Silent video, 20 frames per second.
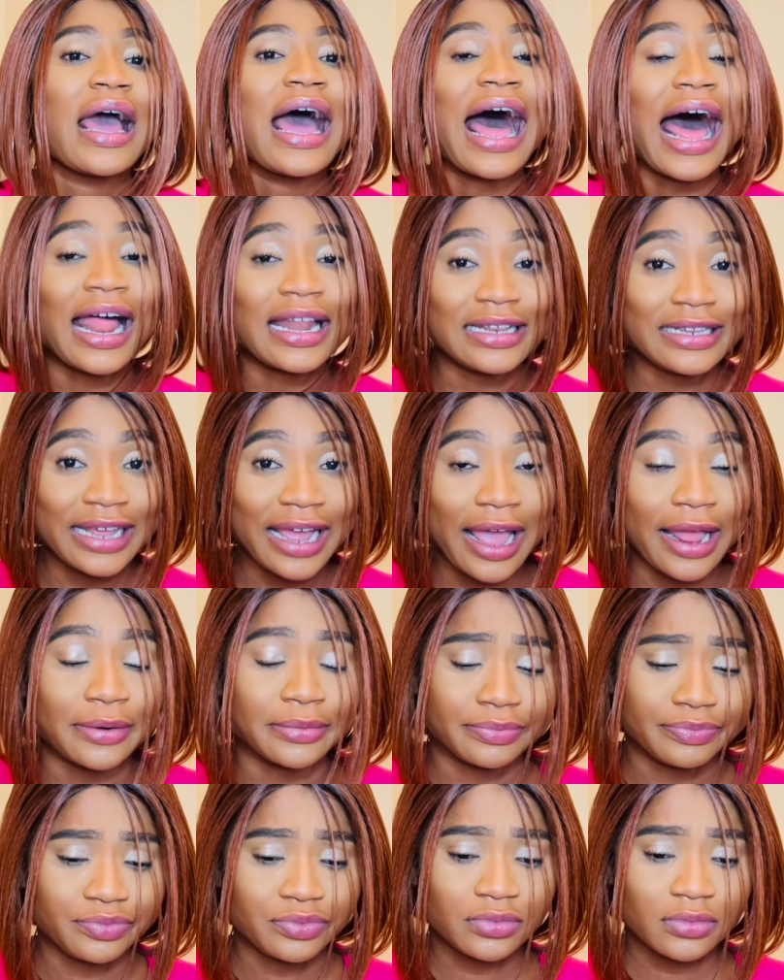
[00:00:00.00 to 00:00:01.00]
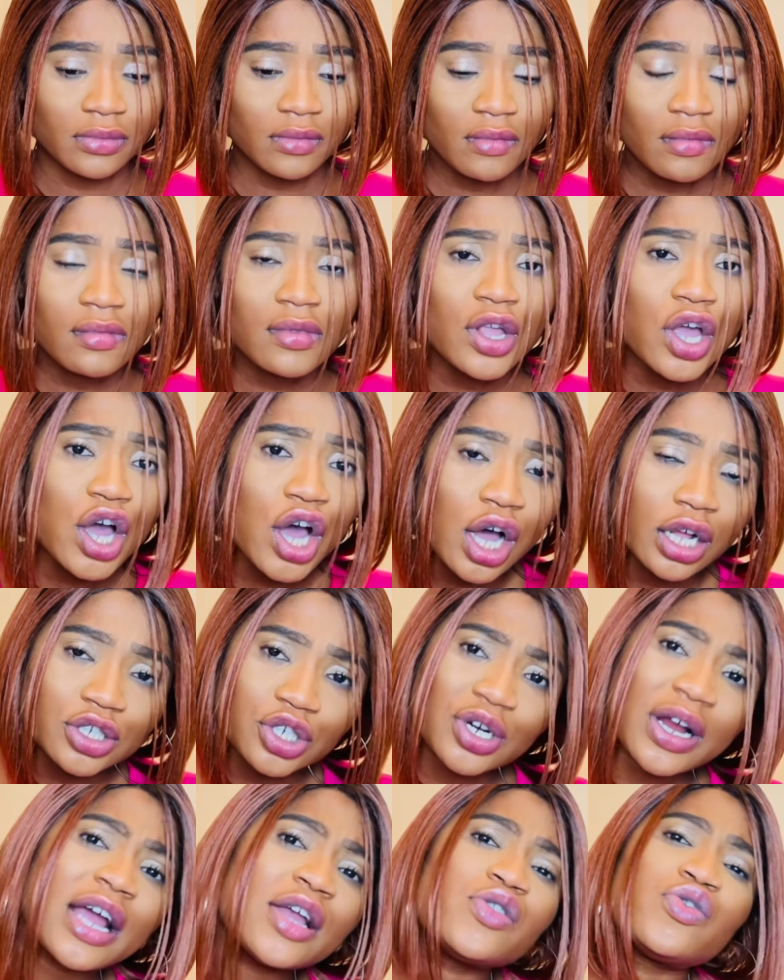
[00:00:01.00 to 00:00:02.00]
And then
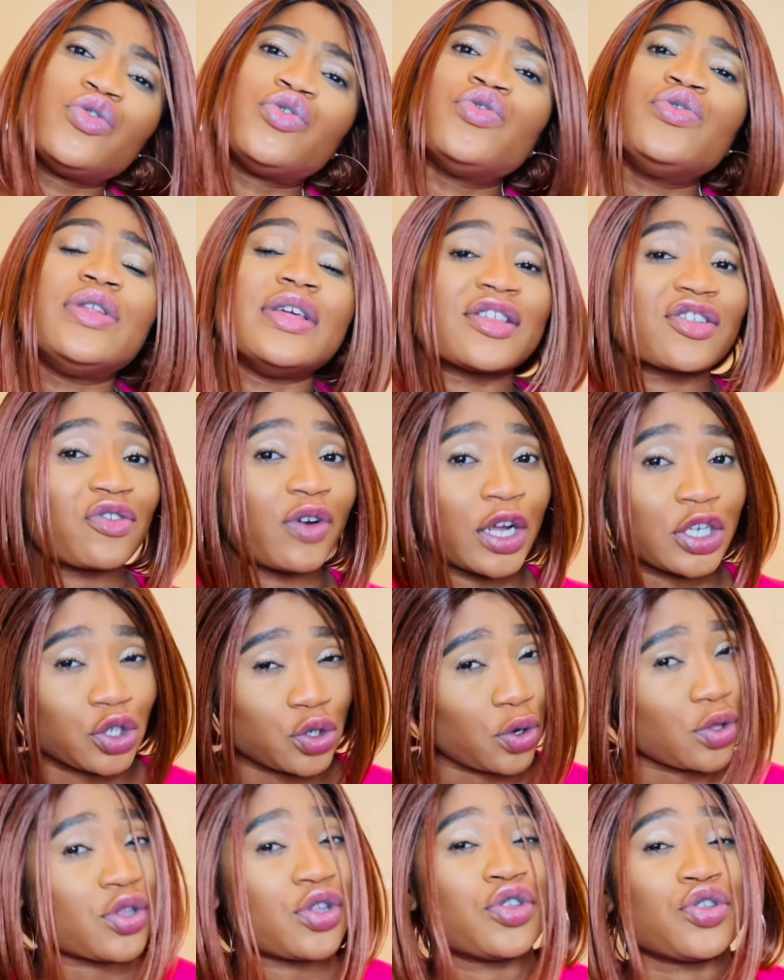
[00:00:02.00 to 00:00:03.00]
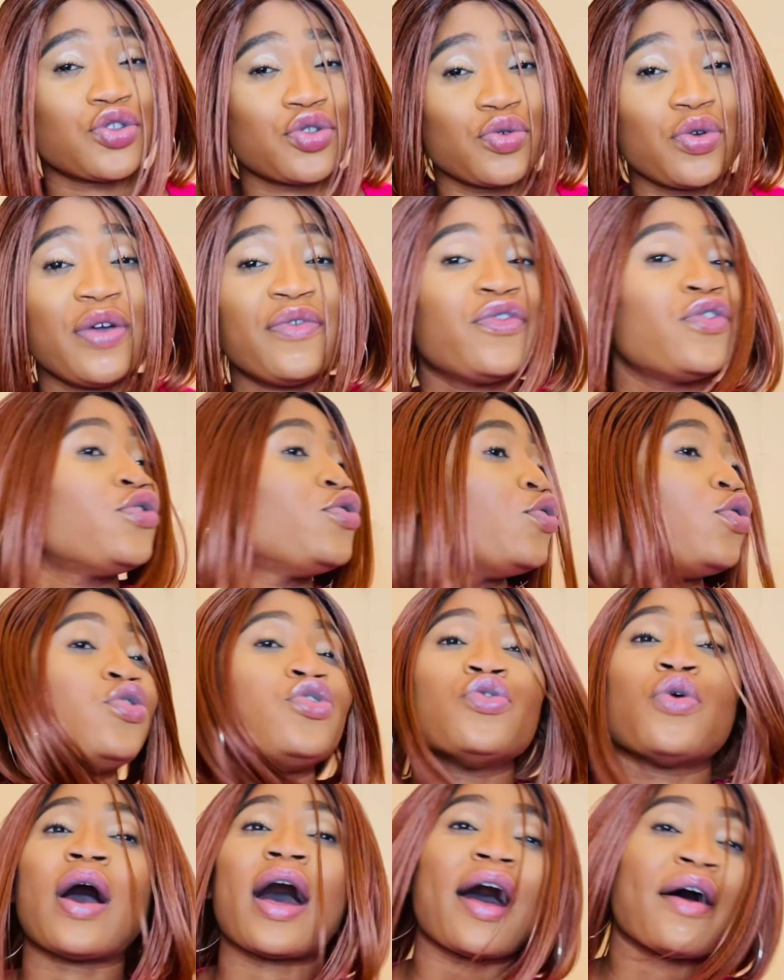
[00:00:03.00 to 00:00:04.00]
try to do these crash courses too. Even though
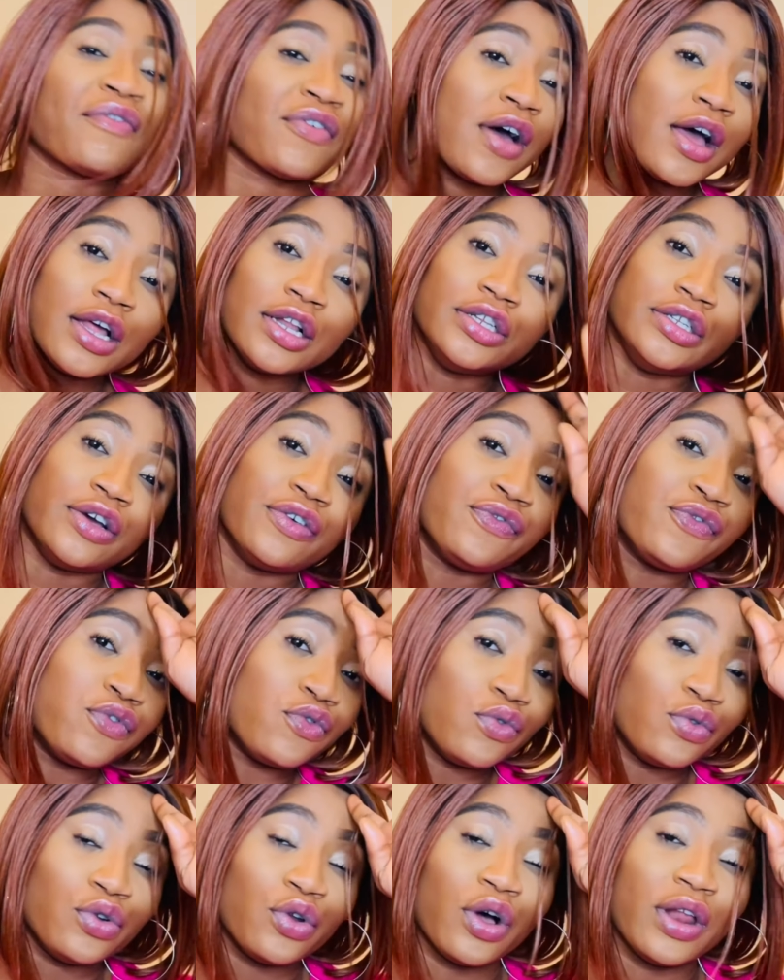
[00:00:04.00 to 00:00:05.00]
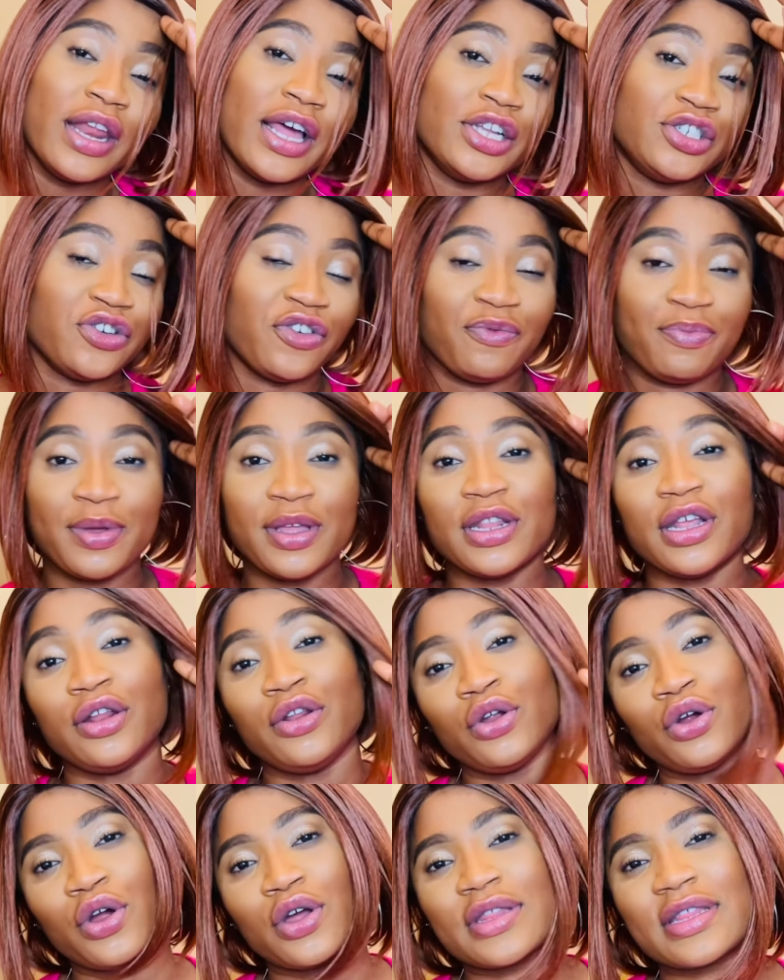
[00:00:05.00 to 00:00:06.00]
you have the full knowledge of being a
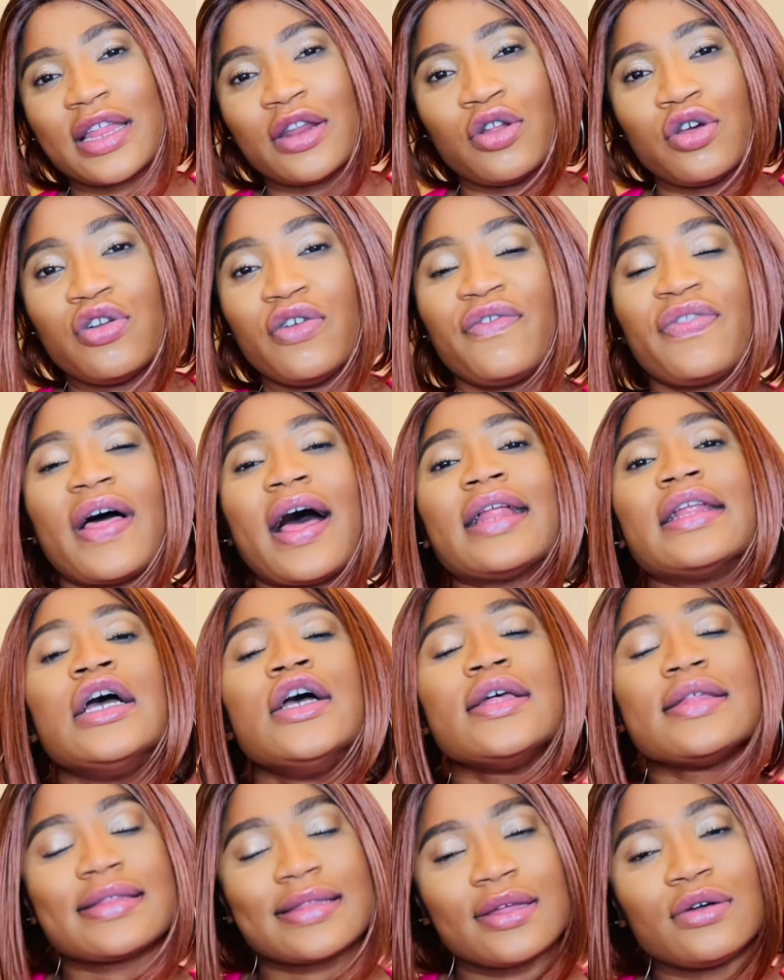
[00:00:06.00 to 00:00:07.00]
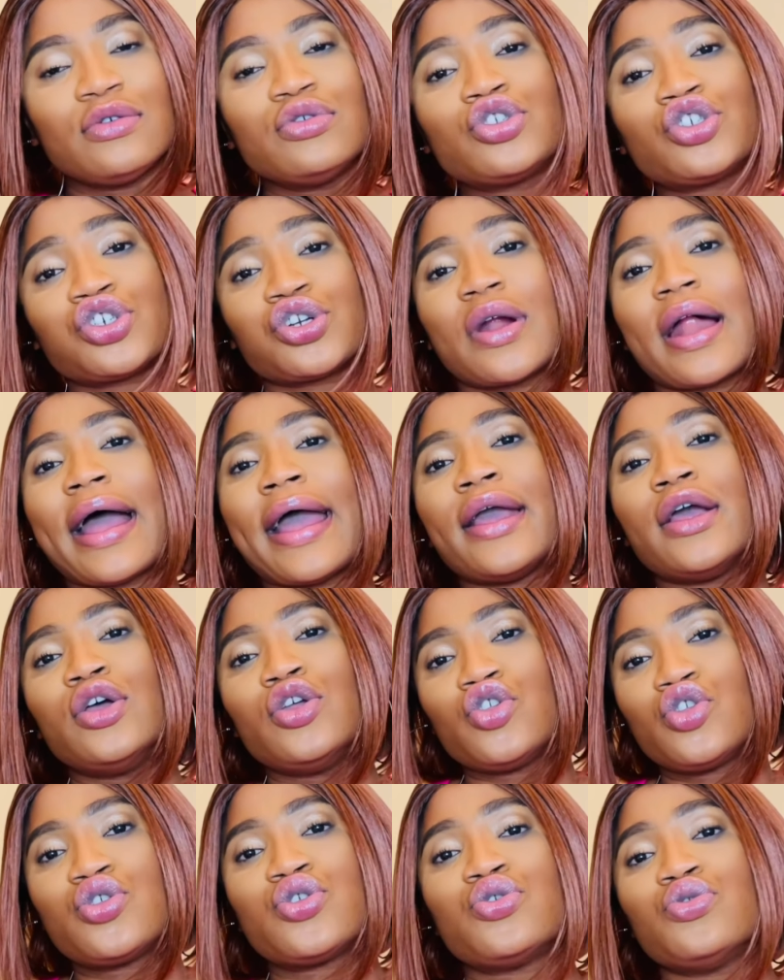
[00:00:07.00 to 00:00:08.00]
nurse and all of that, still try
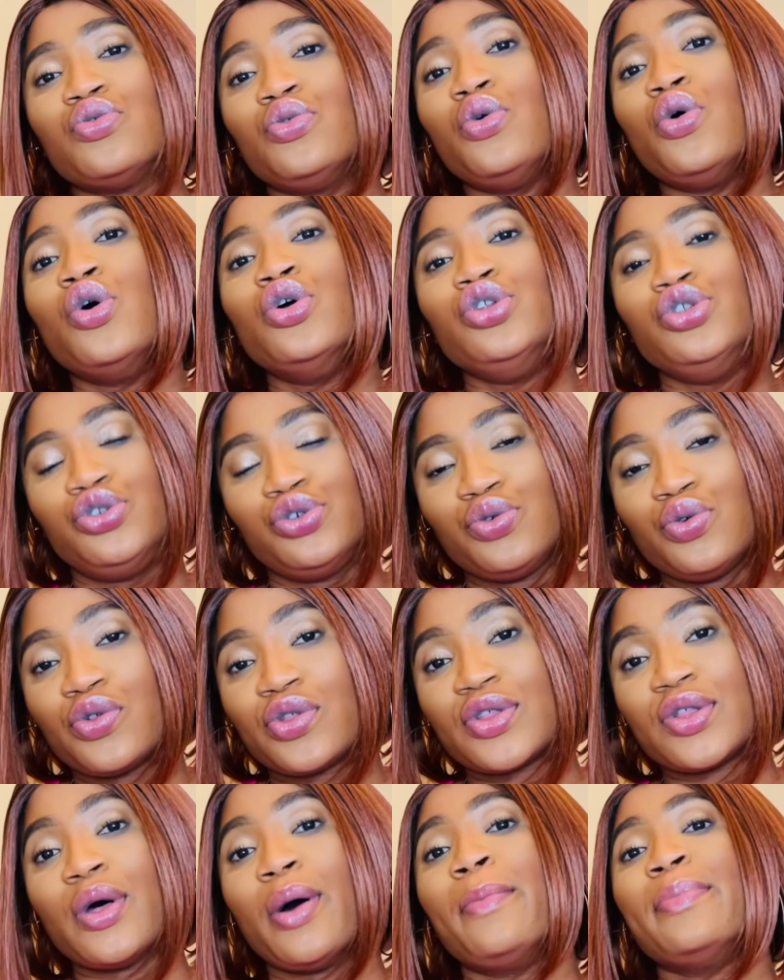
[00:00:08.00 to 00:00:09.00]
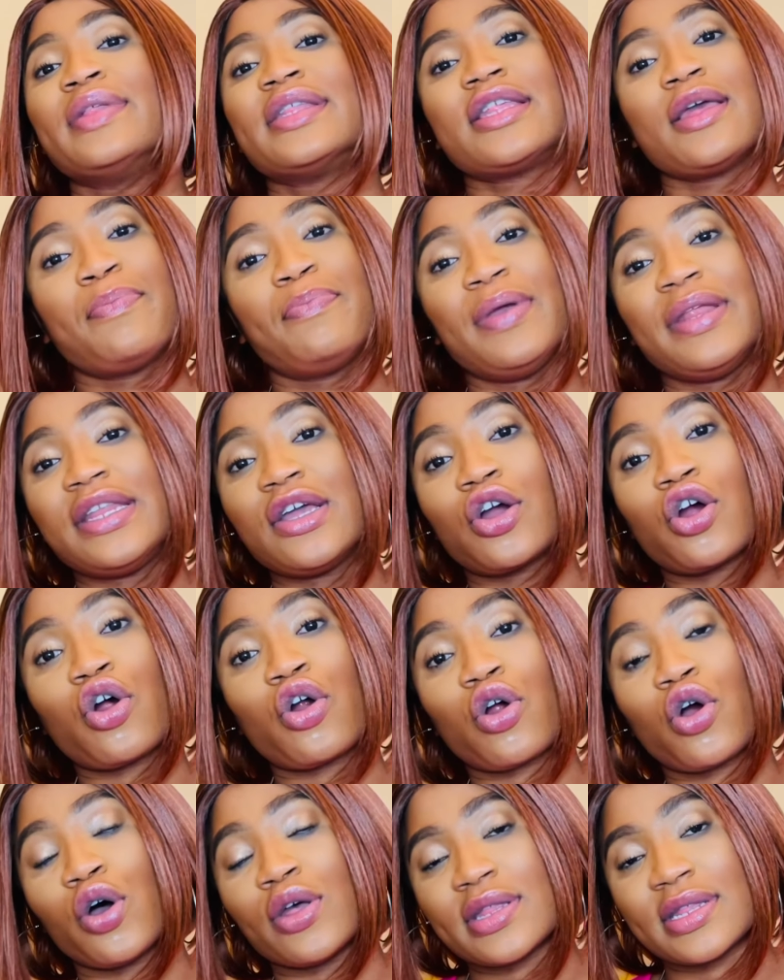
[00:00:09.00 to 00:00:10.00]
to do some CPD
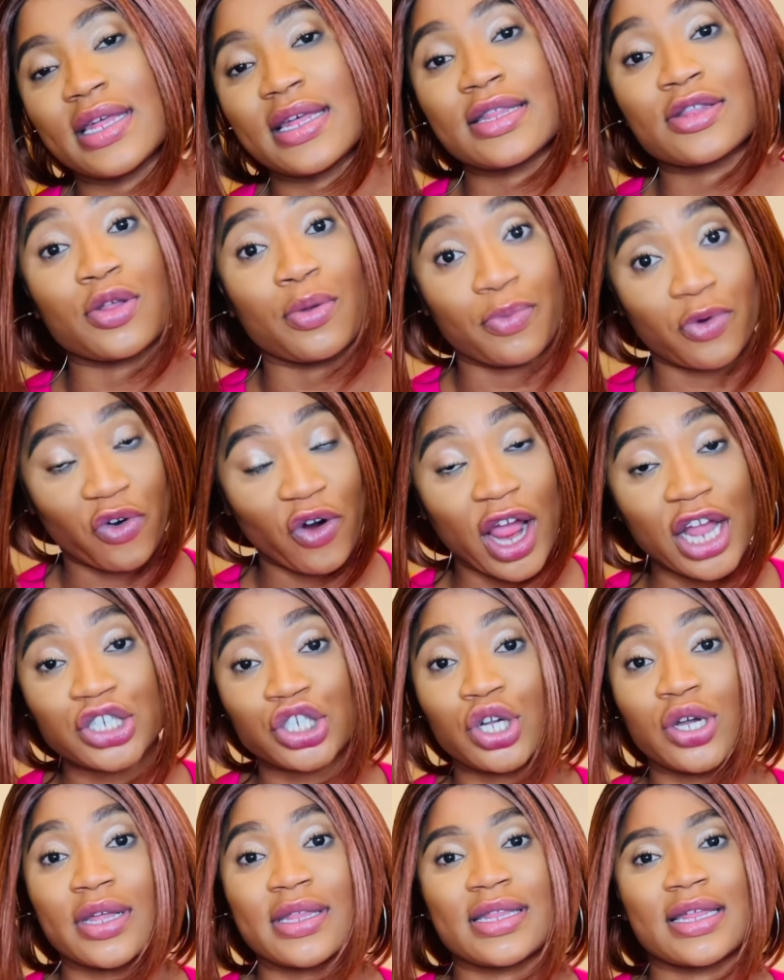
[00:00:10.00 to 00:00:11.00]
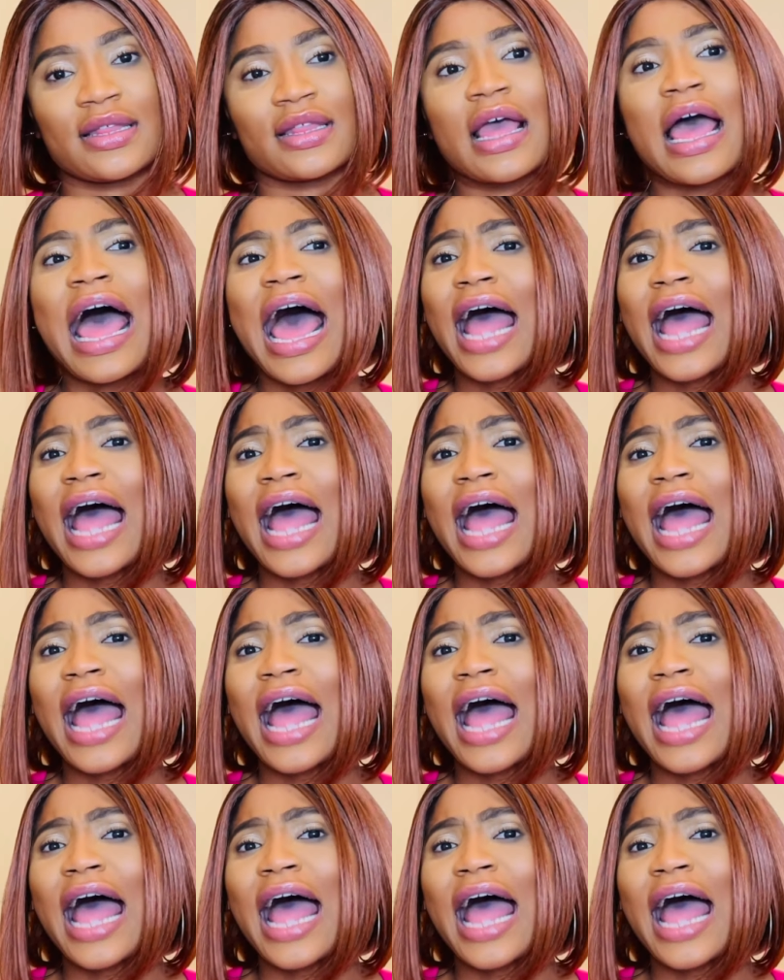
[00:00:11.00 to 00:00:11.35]
courses, some crash courses.